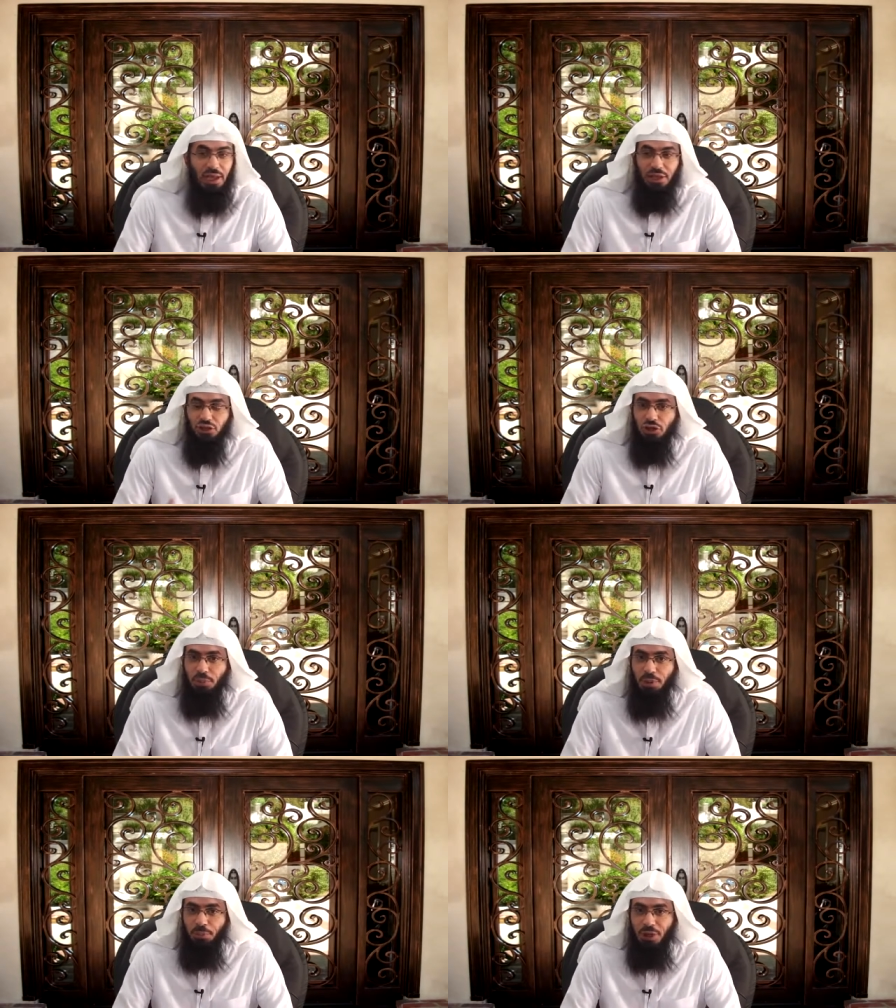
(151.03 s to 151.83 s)
He's going
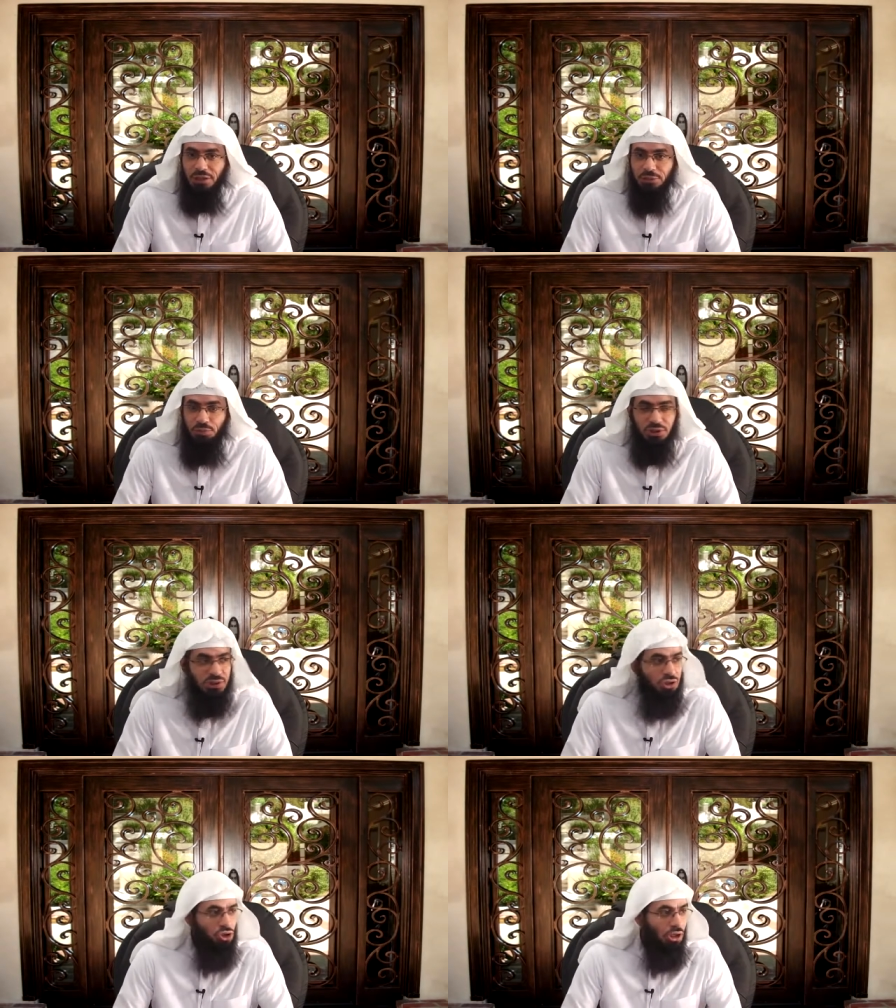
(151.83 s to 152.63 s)
to be prosperous.
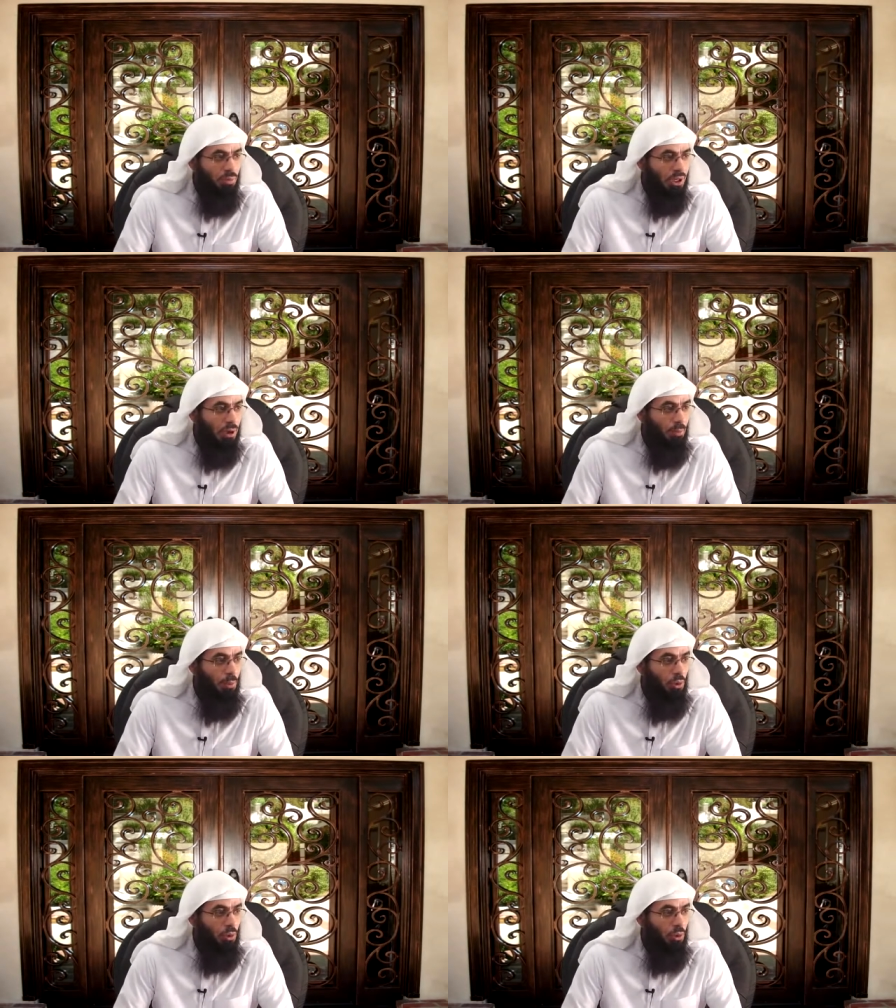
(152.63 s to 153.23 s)
He's going to become